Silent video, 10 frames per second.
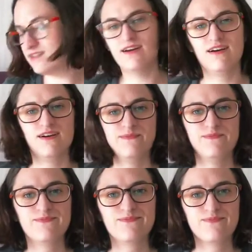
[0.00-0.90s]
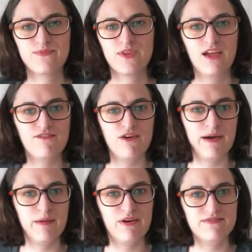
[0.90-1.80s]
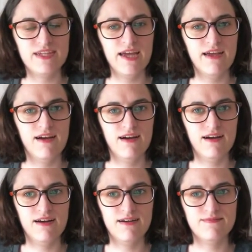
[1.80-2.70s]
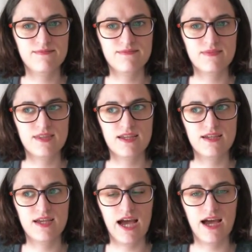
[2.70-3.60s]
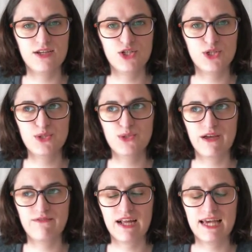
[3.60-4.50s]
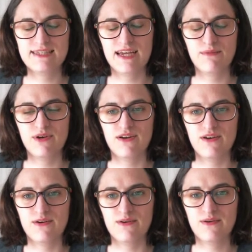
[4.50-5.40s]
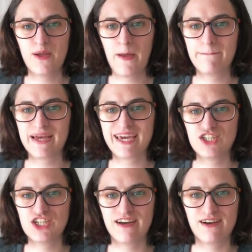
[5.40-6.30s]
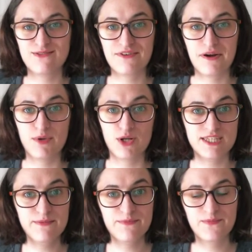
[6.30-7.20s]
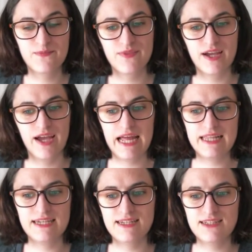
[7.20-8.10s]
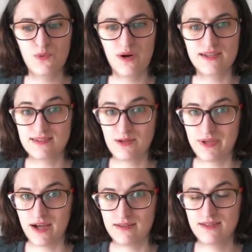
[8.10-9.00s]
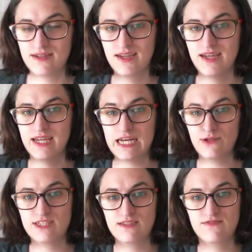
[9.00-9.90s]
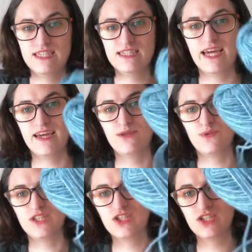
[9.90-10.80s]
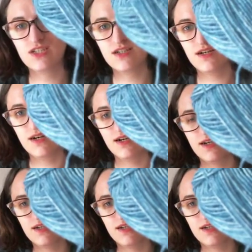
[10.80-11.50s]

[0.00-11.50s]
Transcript: for my birthday. I showed you, I think last time, a package I got from Lottie, and in it was some yarn, including this skein, which I